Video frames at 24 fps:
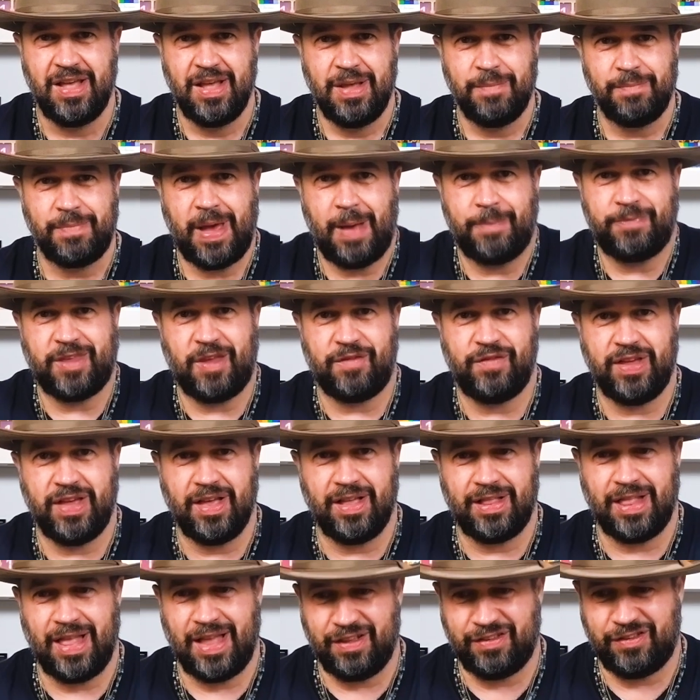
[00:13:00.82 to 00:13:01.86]
perhaps having
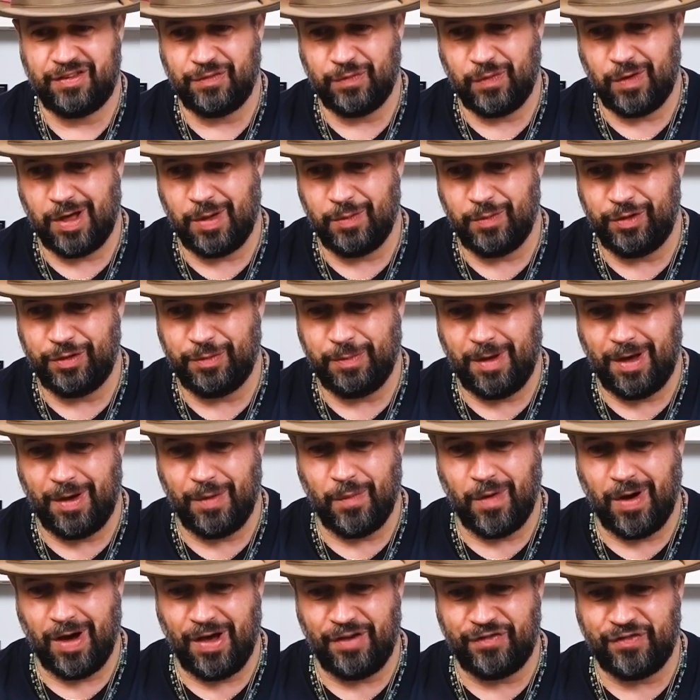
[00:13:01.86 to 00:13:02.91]
a glass of wine with my
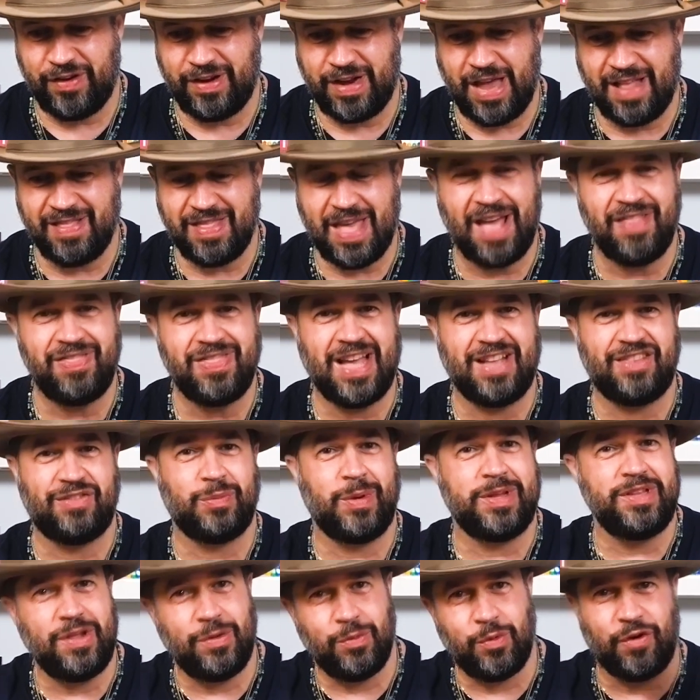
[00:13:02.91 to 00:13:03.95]
wife. And that's
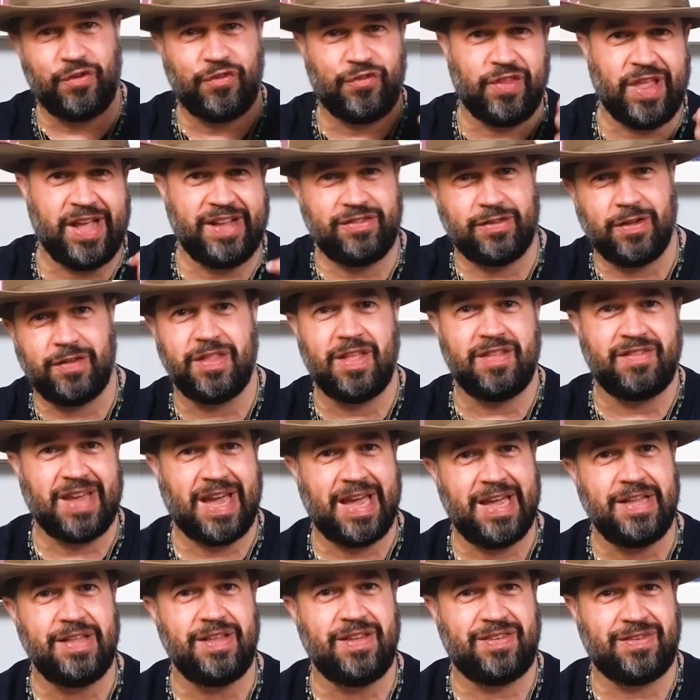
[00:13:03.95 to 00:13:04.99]
when you reflect on the
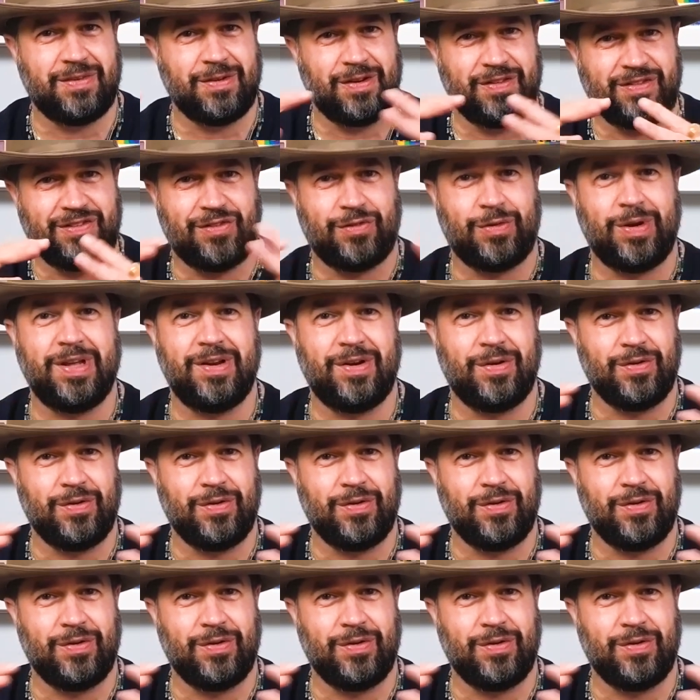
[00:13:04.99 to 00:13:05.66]
day and you sort of string it all